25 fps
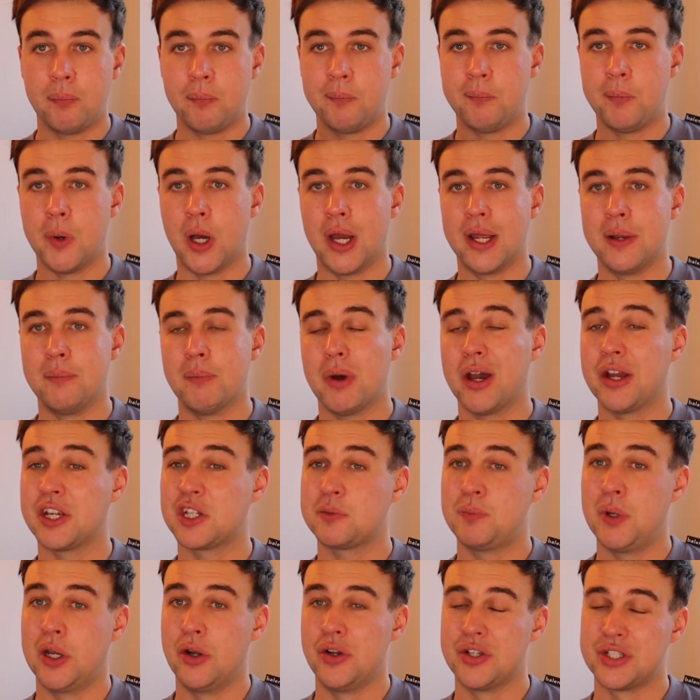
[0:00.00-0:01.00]
But in my
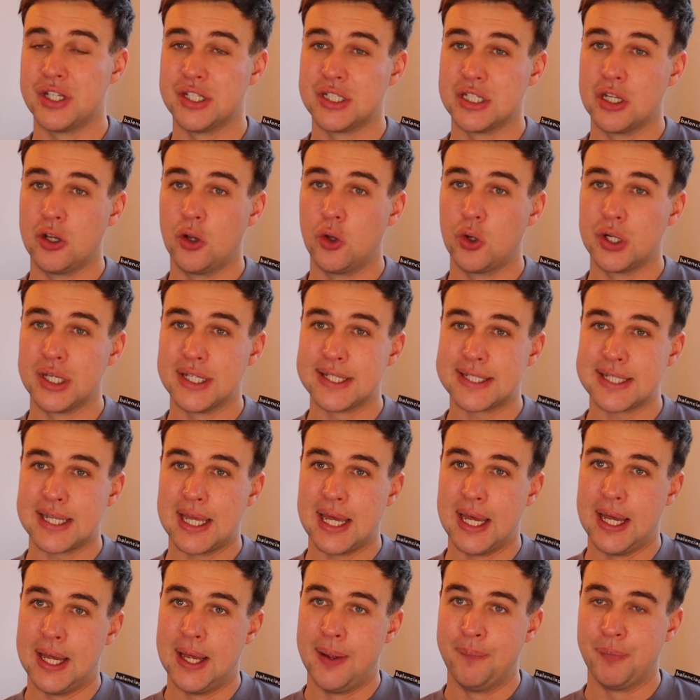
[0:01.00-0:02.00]
experience at Deloitte,
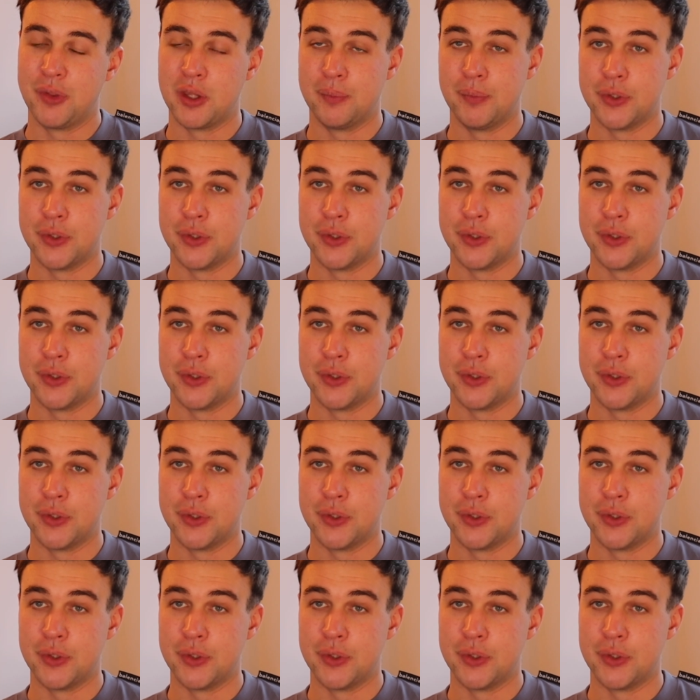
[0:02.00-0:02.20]
the